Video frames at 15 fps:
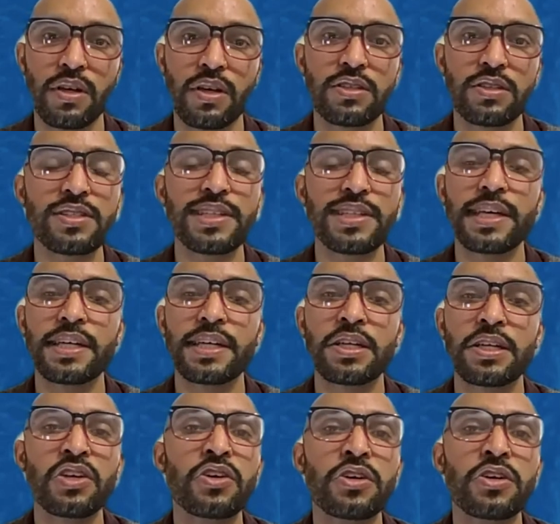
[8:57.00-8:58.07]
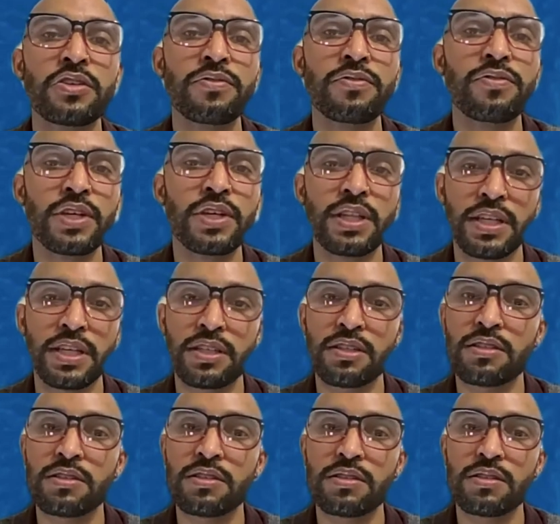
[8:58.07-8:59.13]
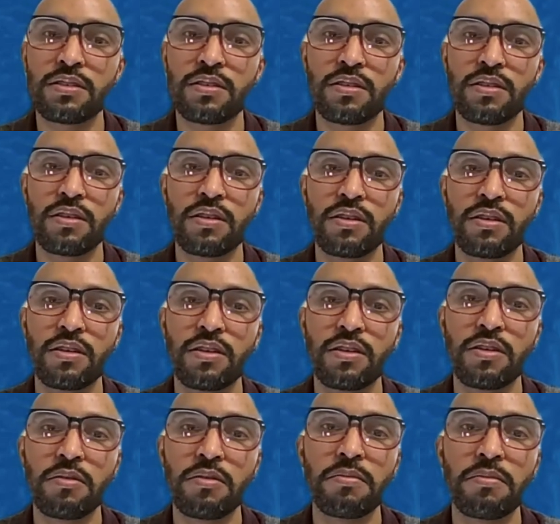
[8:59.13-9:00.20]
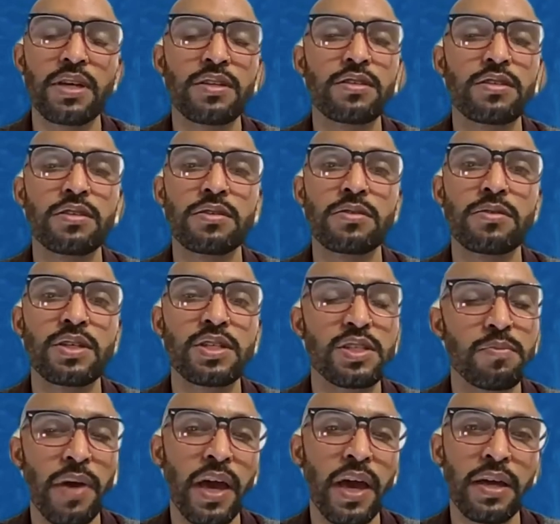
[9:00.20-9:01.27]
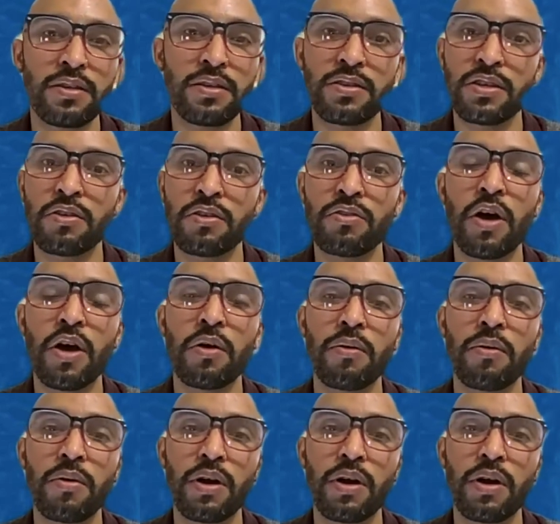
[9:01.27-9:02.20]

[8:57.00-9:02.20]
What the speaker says: Just let any good feelings begin to expand and grow.